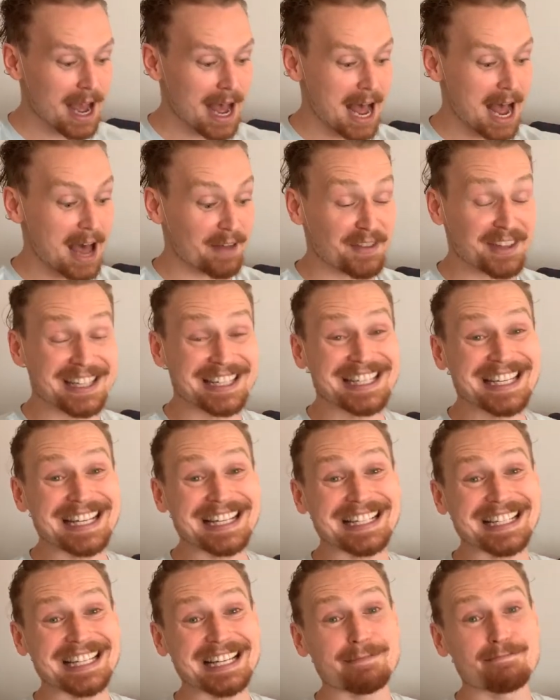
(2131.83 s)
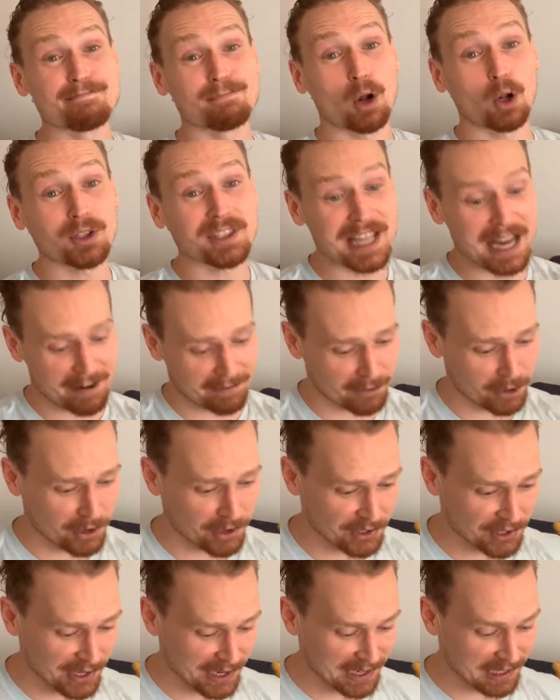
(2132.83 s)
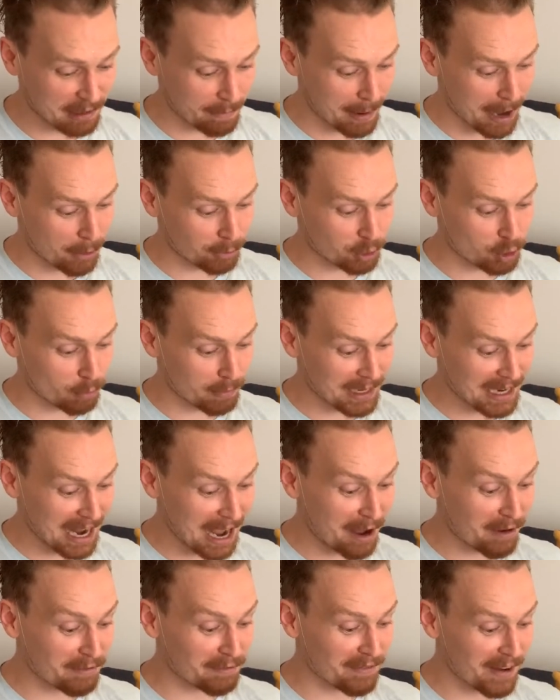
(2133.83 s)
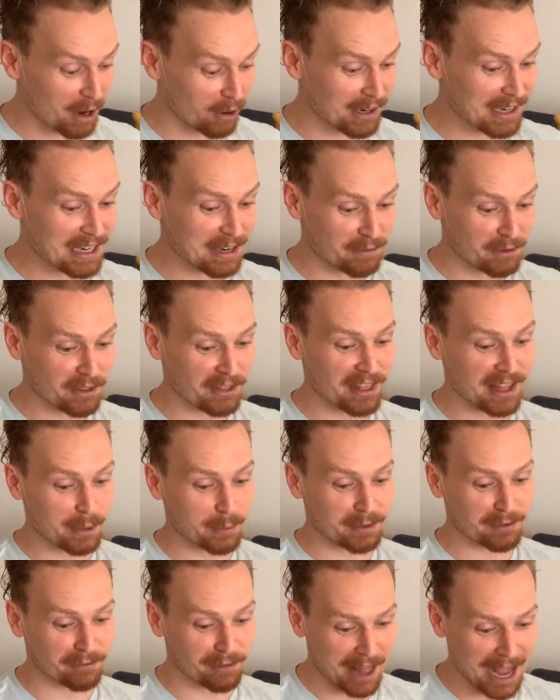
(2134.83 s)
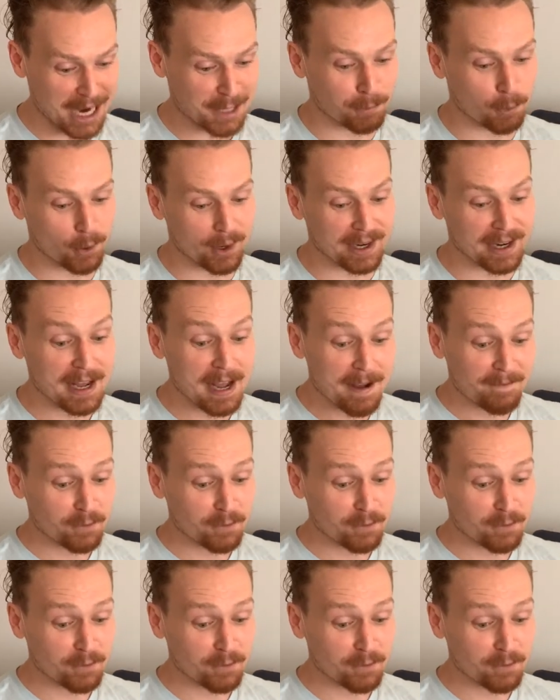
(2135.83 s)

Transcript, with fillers: The DC Multiverse is about to be a very different thing with Flashpoint.